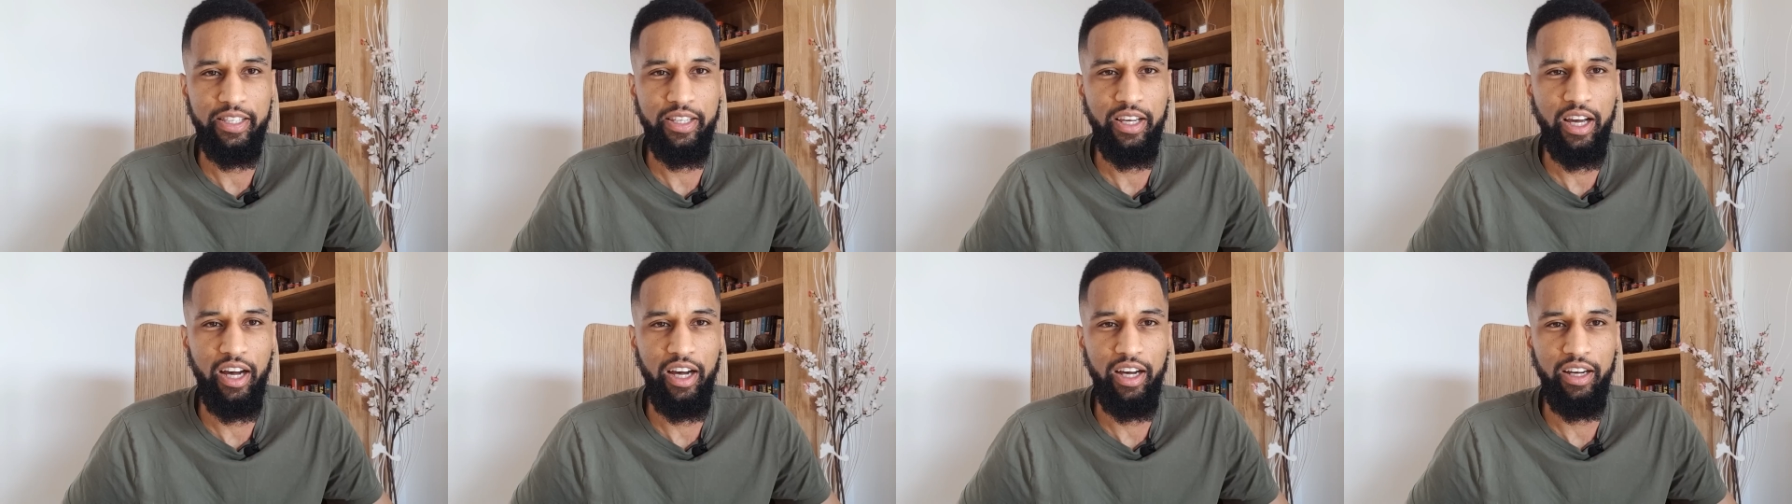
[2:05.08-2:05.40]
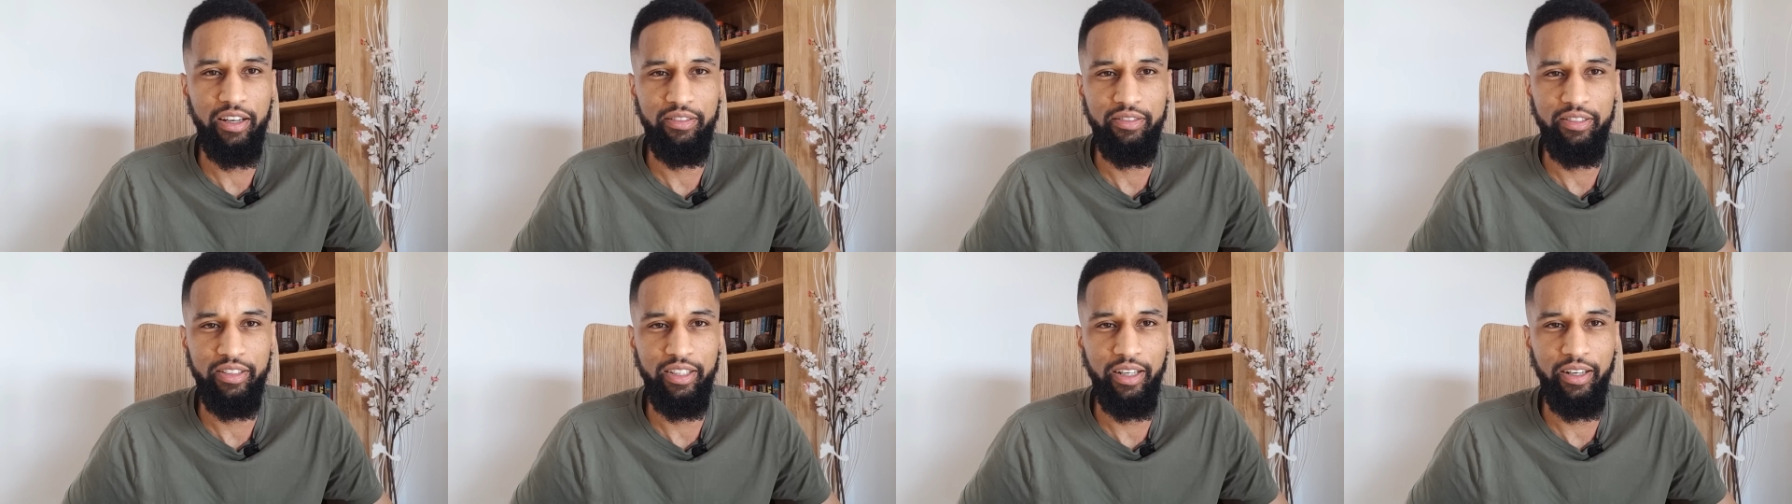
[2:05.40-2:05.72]
his
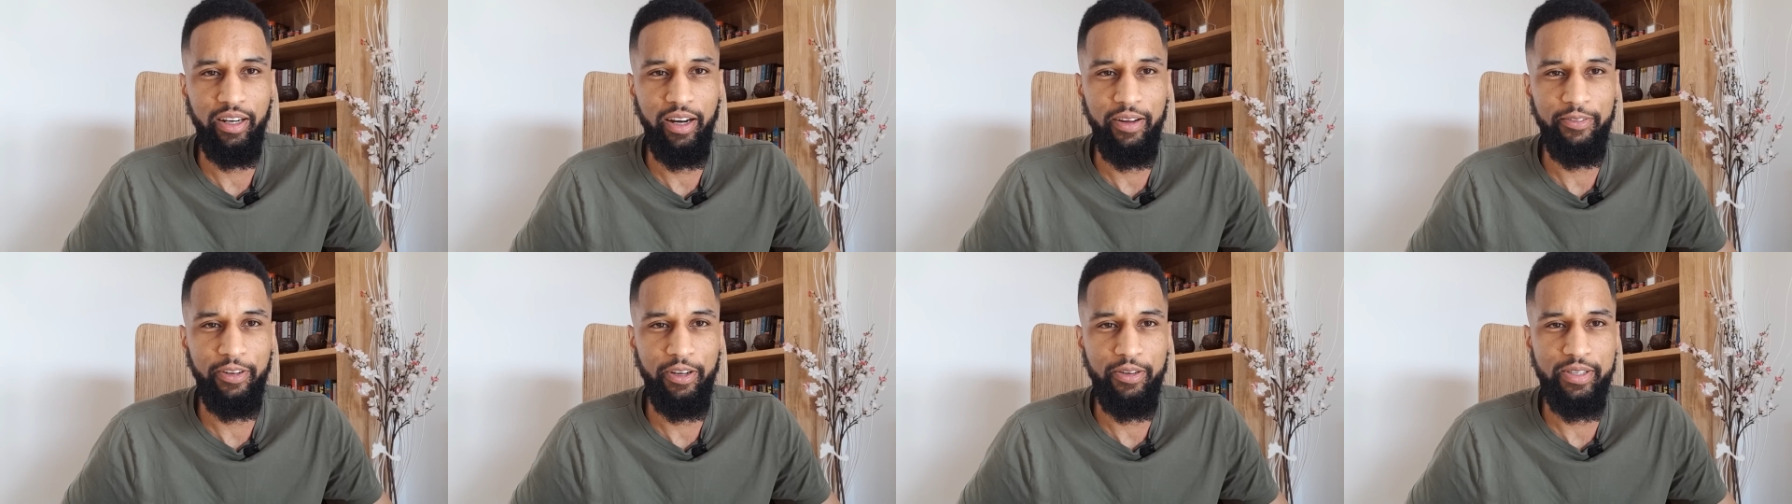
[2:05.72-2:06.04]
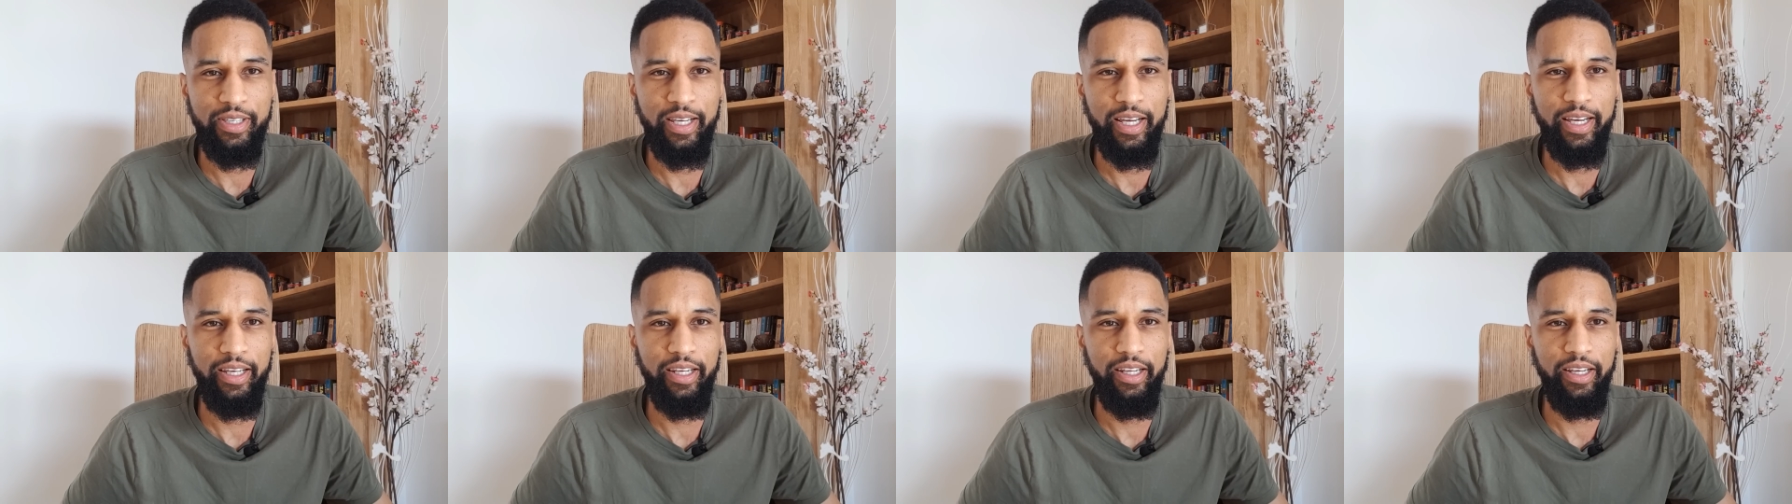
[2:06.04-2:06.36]
cut. You don't have no
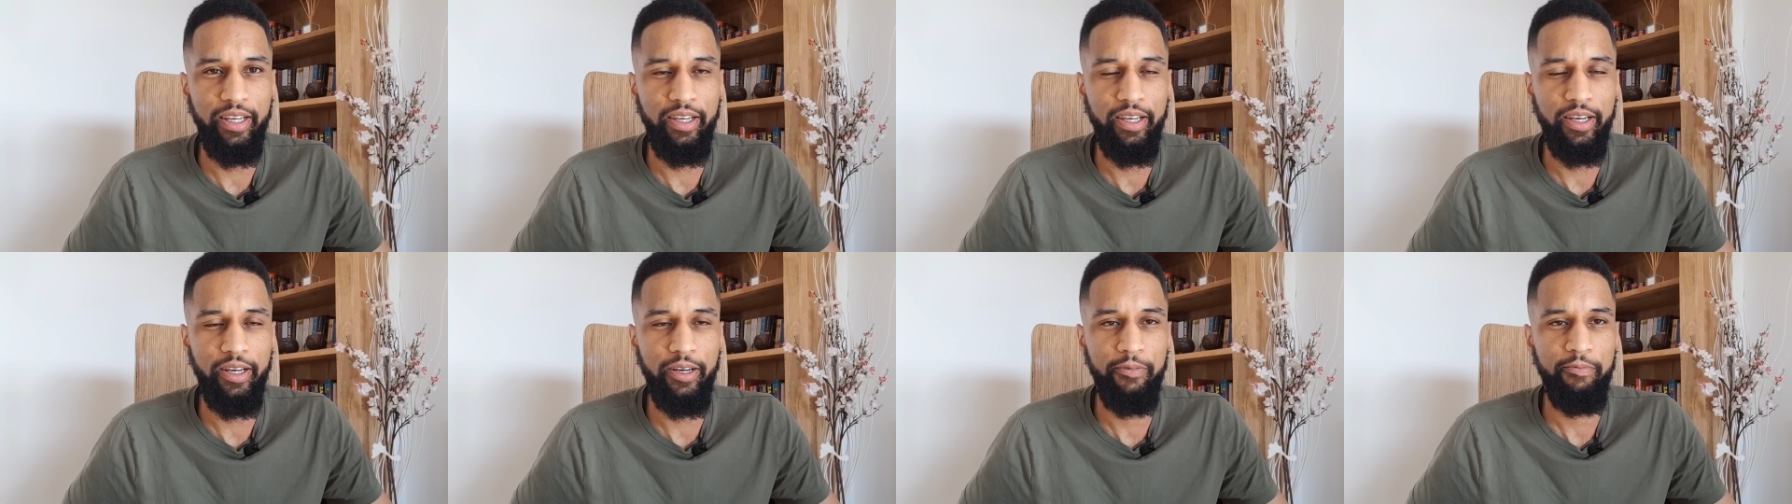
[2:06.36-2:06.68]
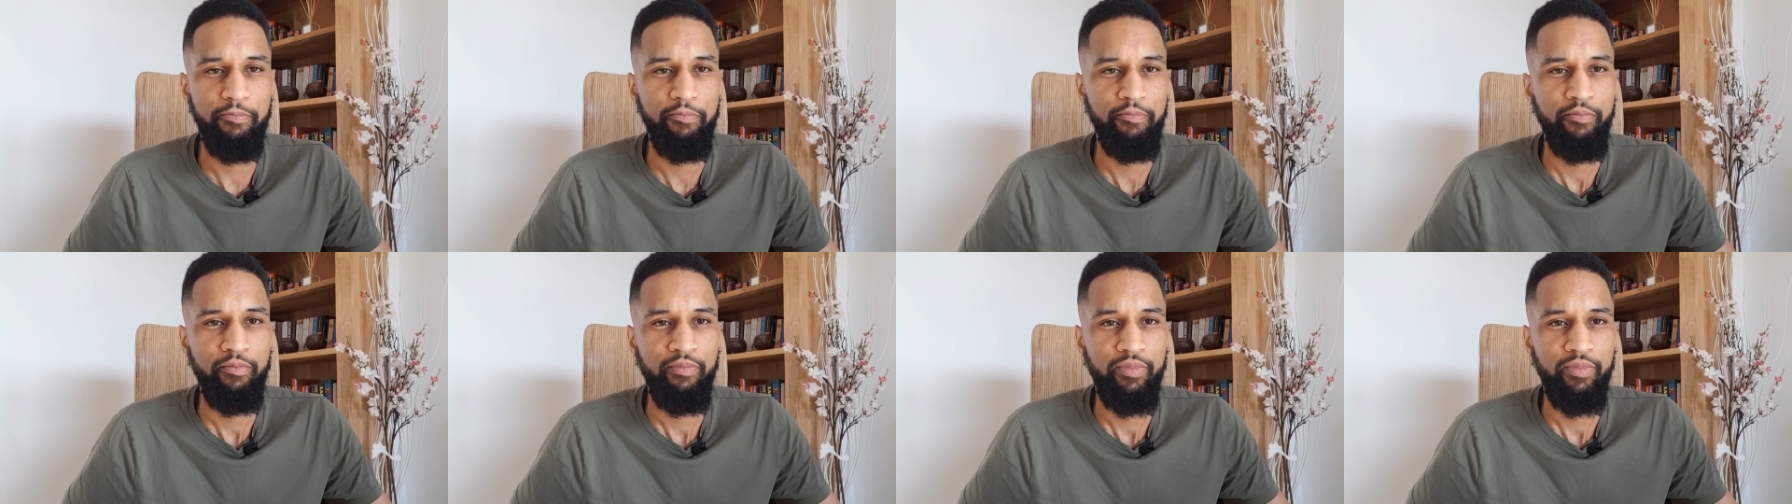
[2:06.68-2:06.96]
say in it, yeah?